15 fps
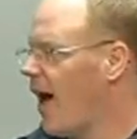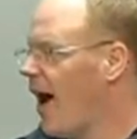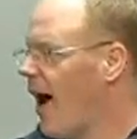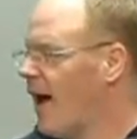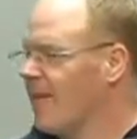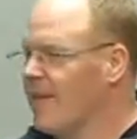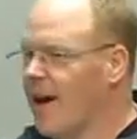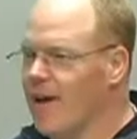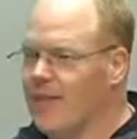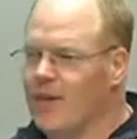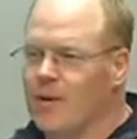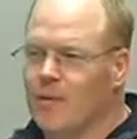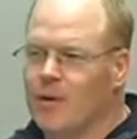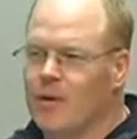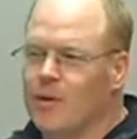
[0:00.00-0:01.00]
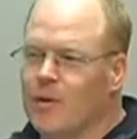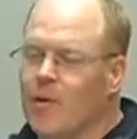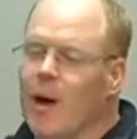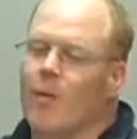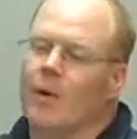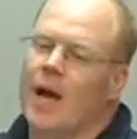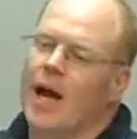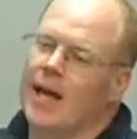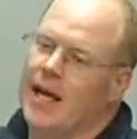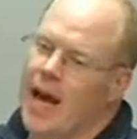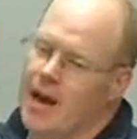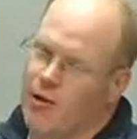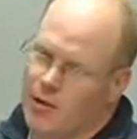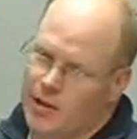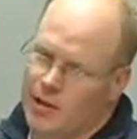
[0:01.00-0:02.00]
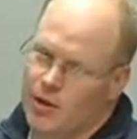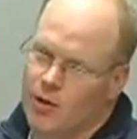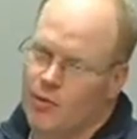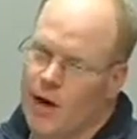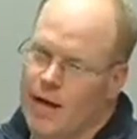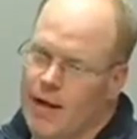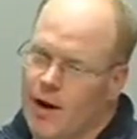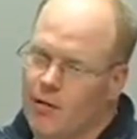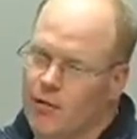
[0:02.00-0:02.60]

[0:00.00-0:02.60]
I think we're doing great. We're kind of catering to you right now.